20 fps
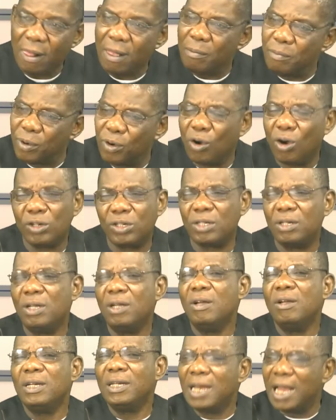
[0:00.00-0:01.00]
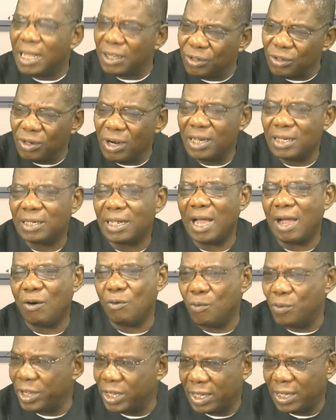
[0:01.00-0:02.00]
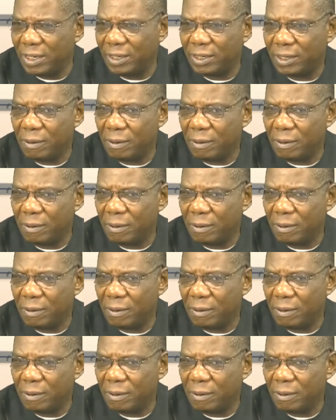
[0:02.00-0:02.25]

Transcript: because Nigerians are wicked.